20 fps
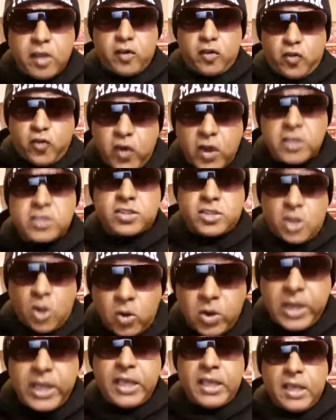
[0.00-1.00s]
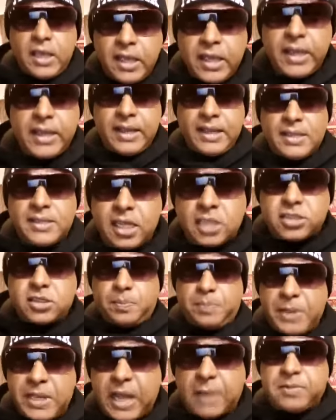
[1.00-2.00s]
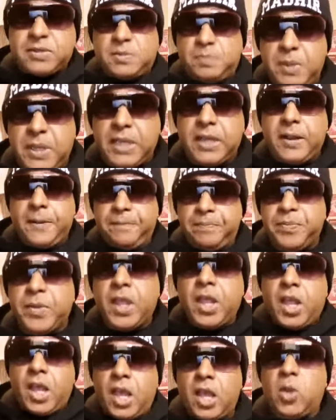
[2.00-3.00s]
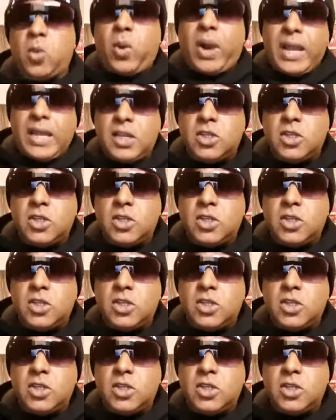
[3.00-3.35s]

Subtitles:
First slowly, and he starts to pick up speed. And while